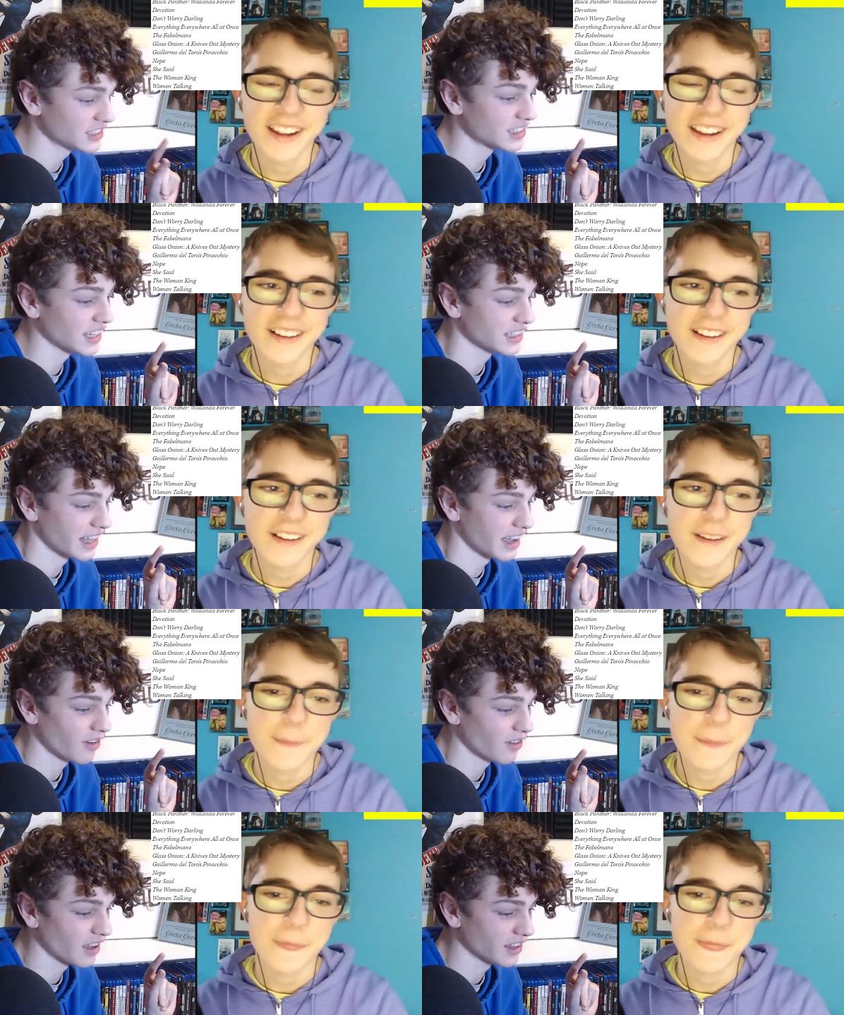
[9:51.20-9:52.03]
Speaker 1: Said
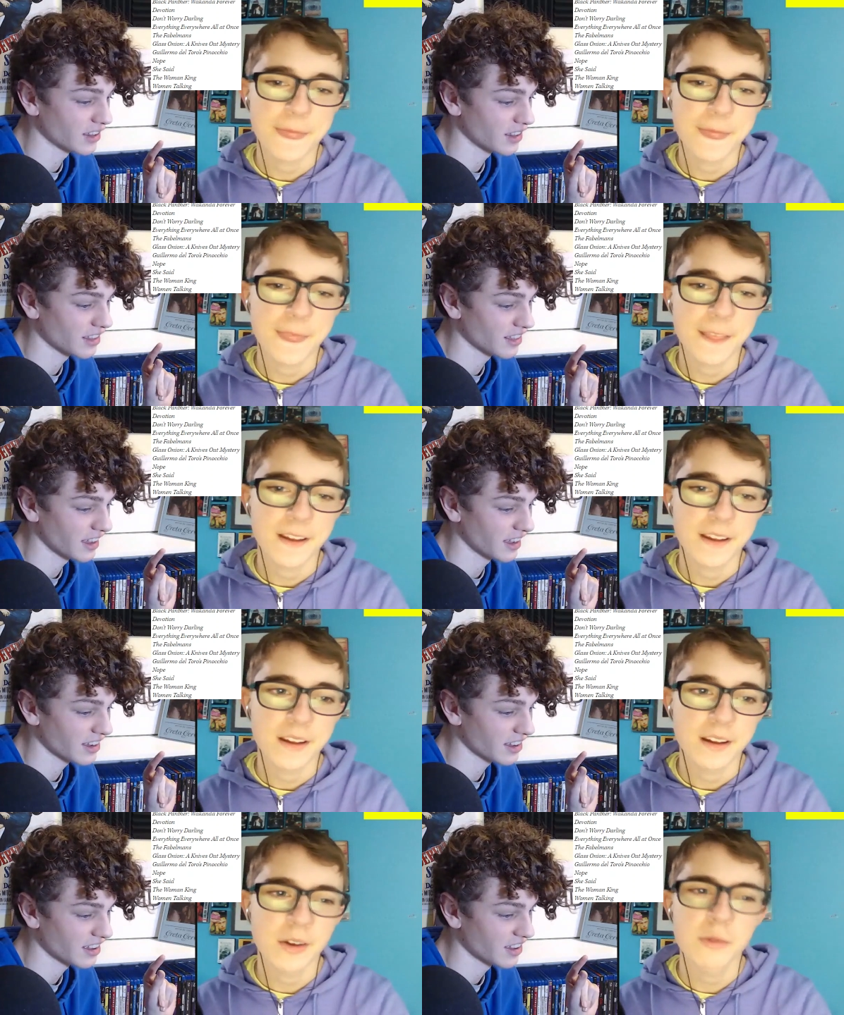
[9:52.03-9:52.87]
now, and
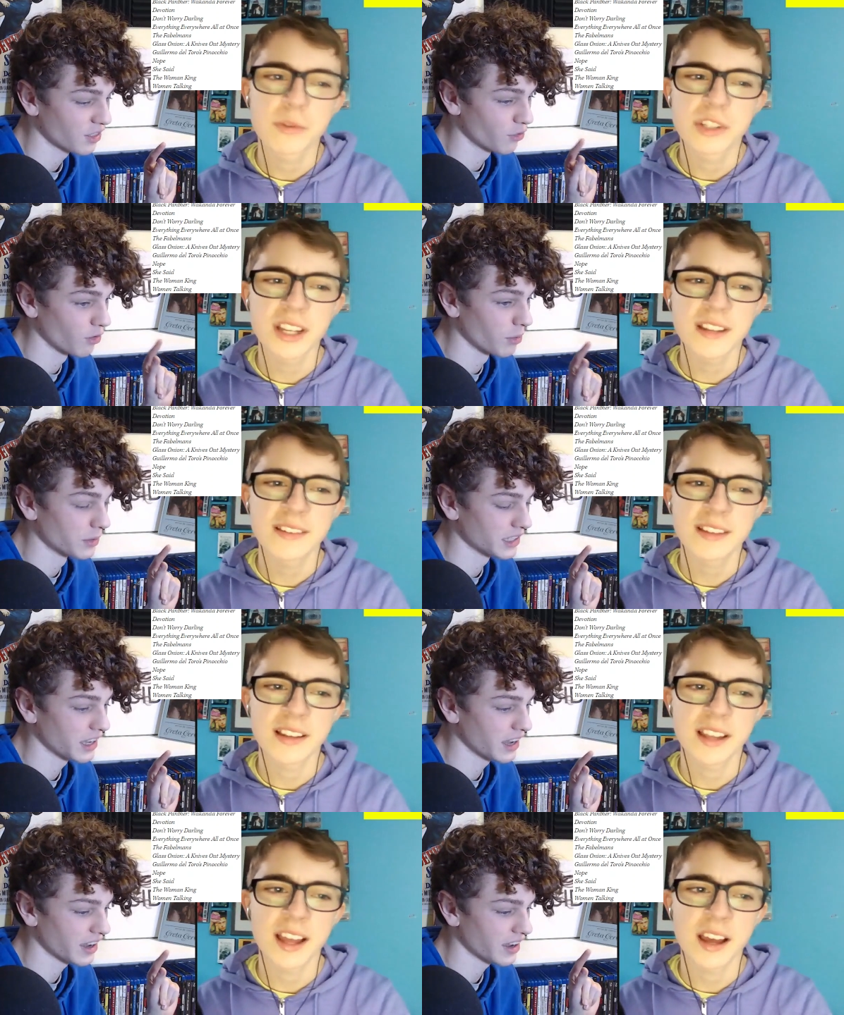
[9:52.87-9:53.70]
like oh, she
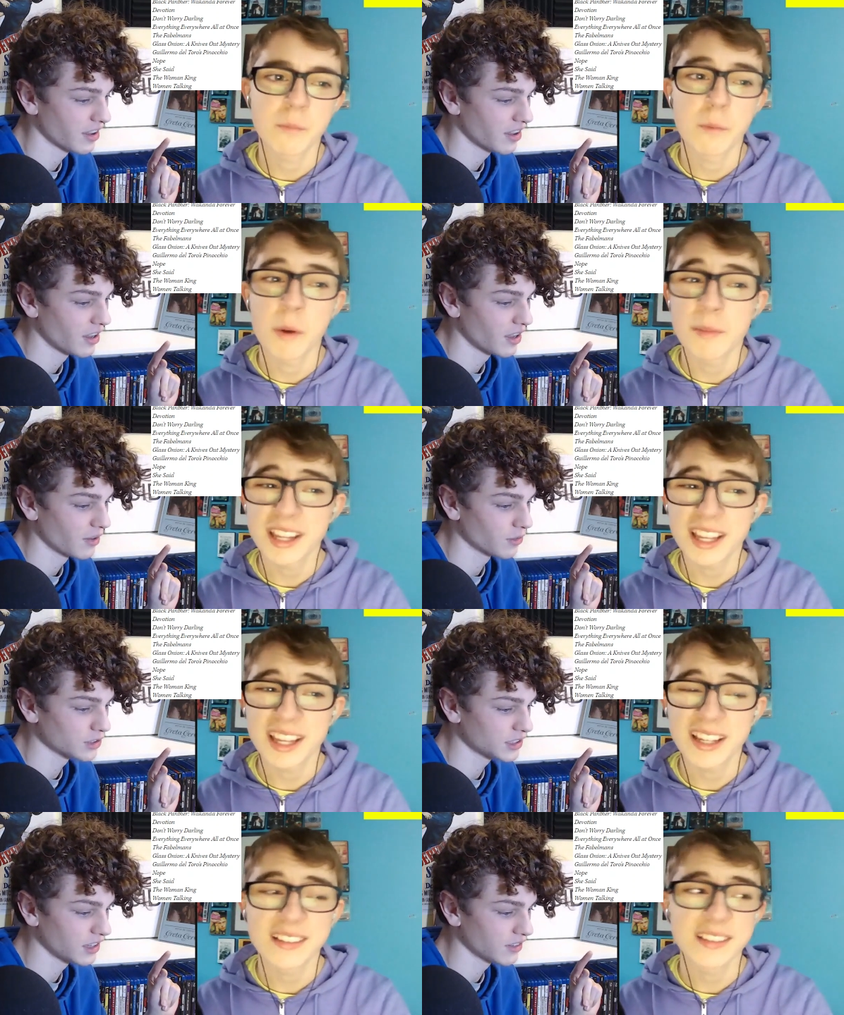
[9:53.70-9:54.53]
said, King. yeah, Woman
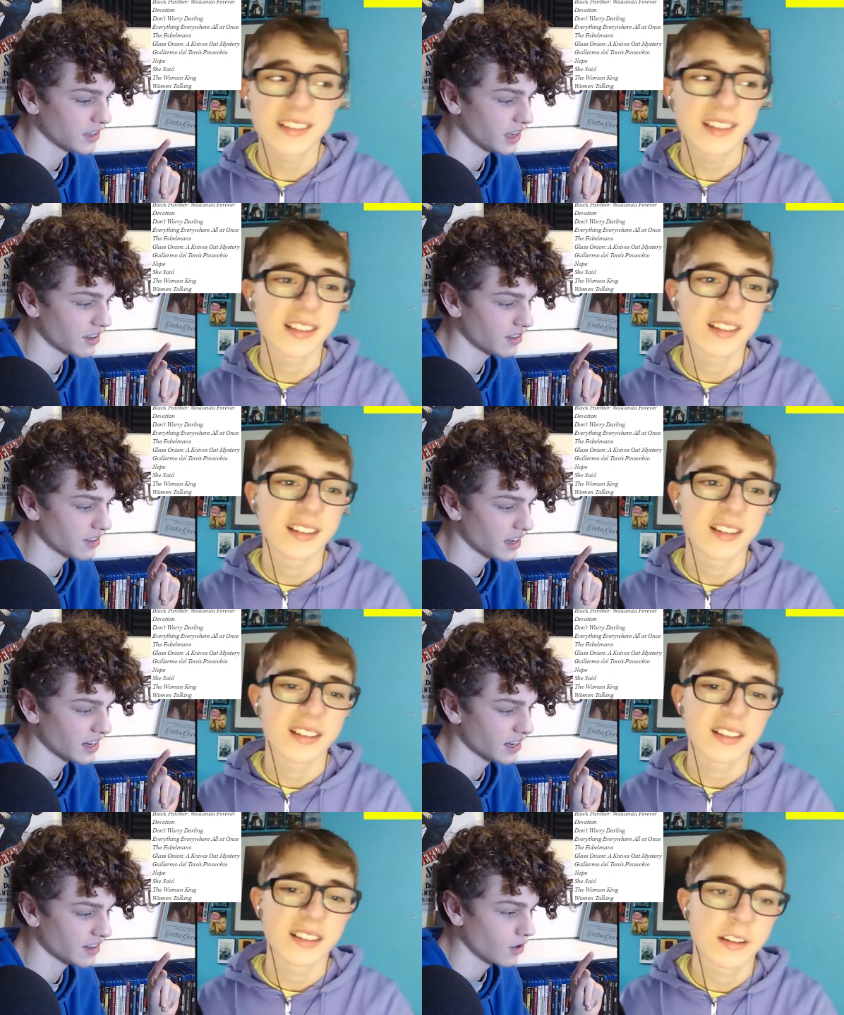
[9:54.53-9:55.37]
King. If they can
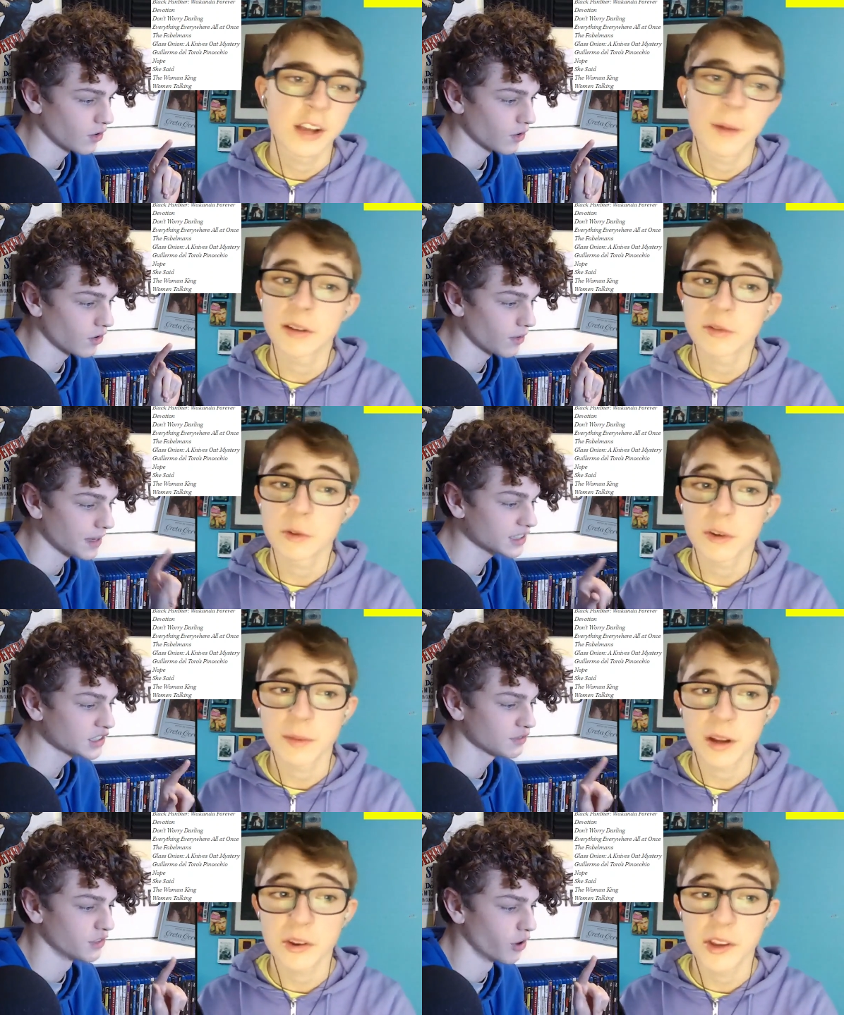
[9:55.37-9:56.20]
get in. Guillermo del
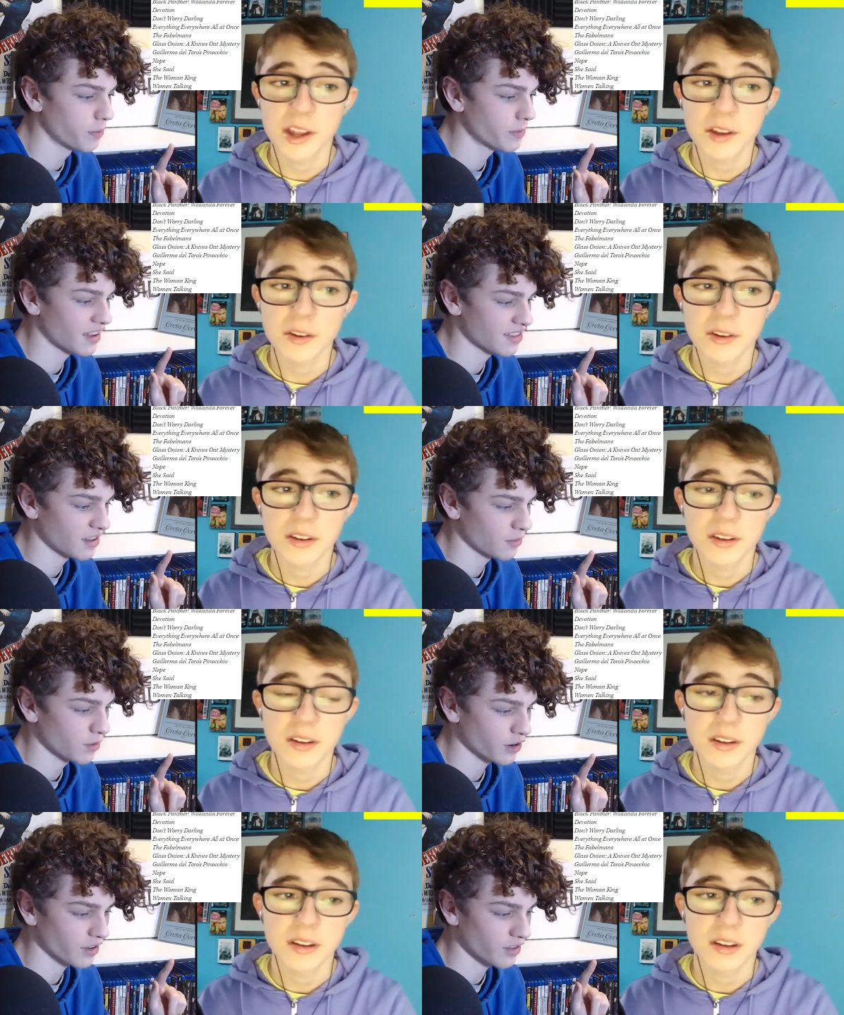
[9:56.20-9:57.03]
Toro's okay.
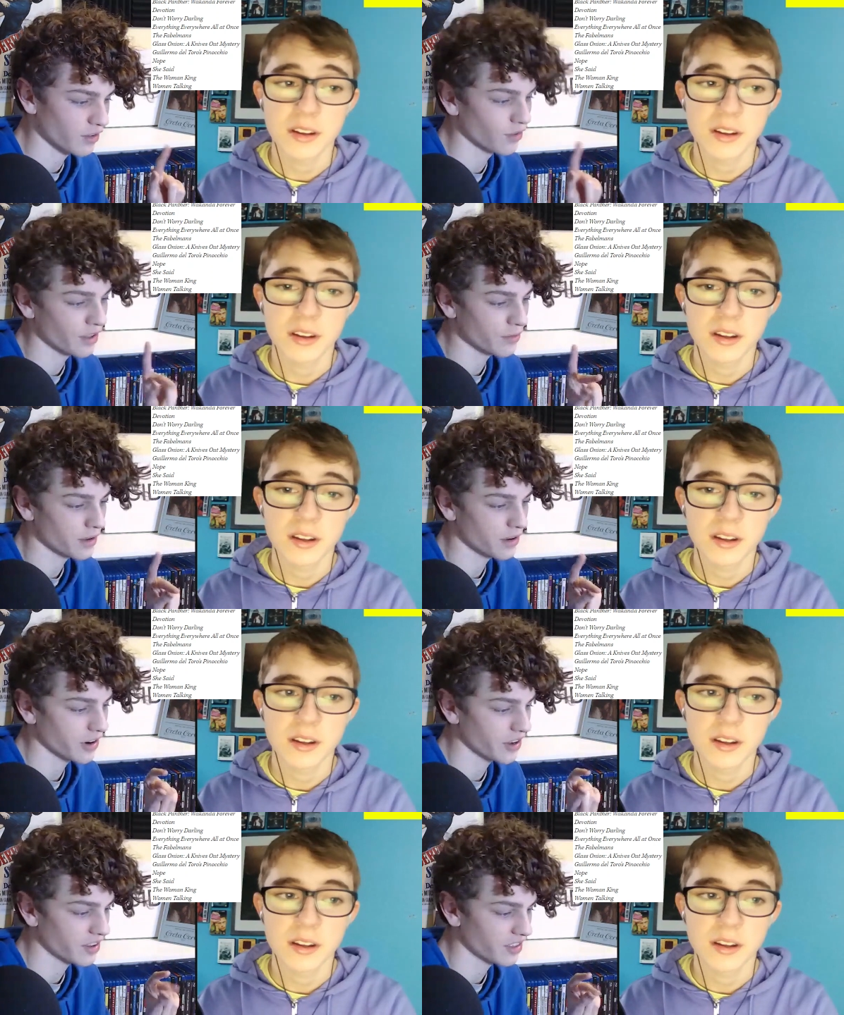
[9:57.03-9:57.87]
But it, oh, that'd be
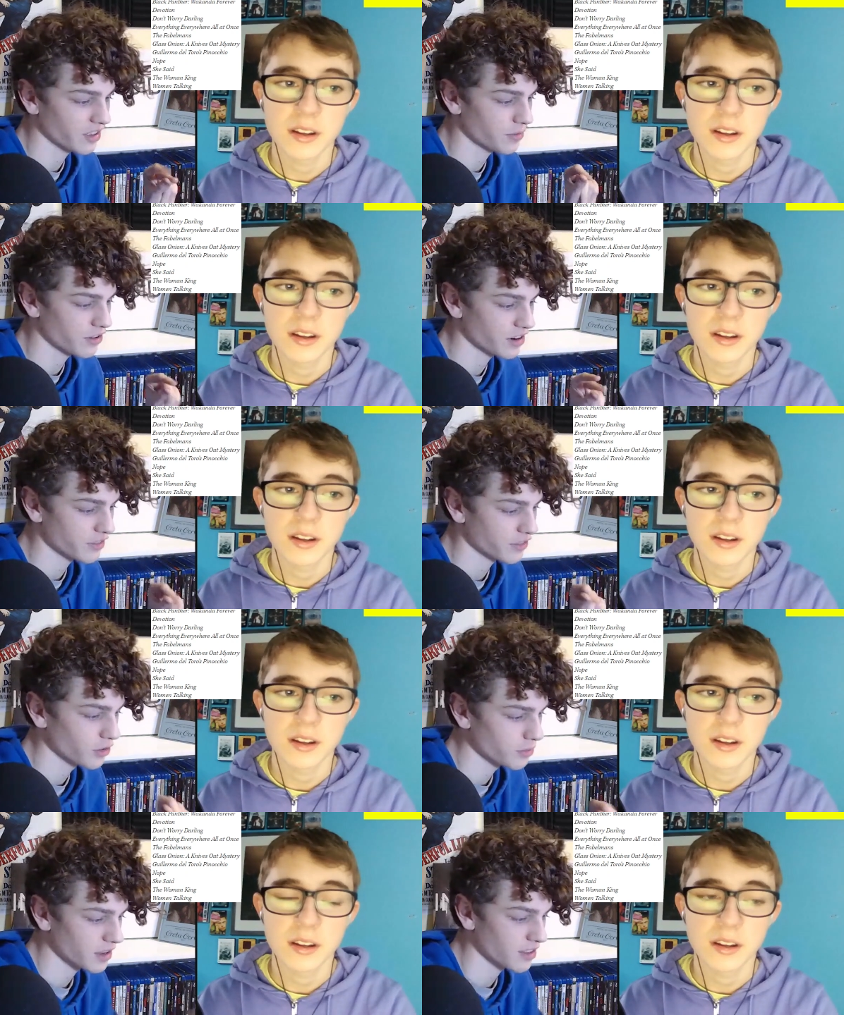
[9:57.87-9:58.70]
great. That'd be great if
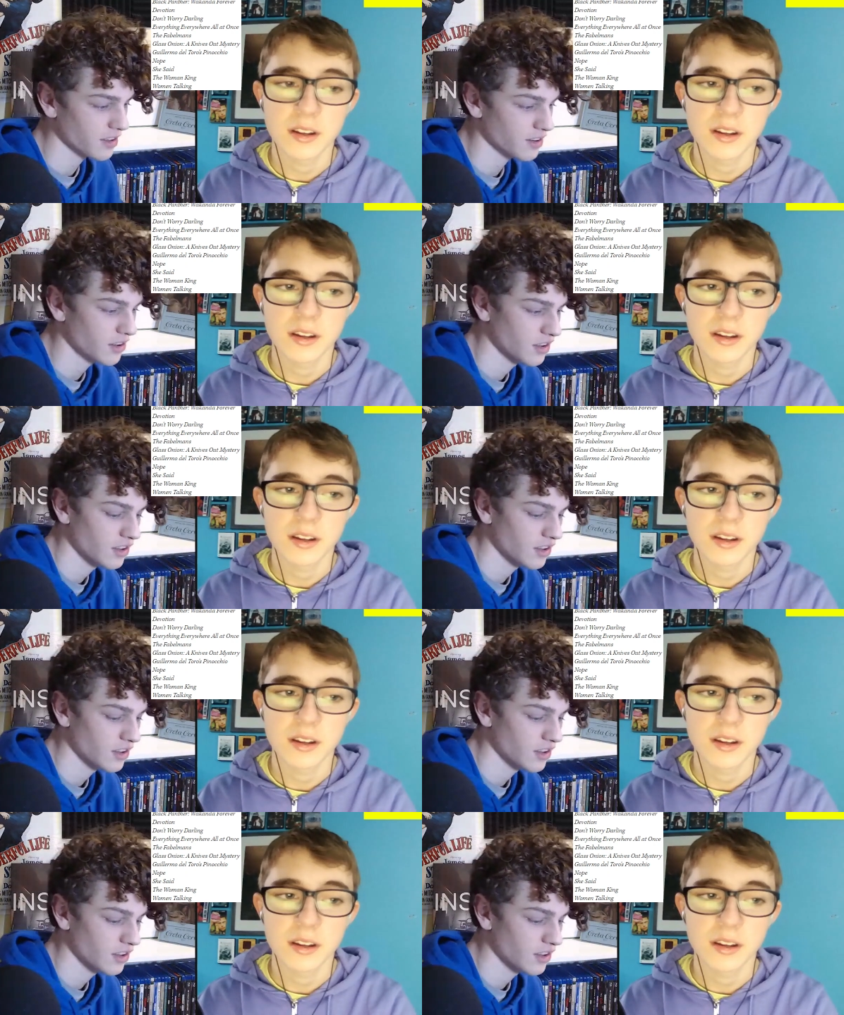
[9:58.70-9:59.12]
Nope gets in.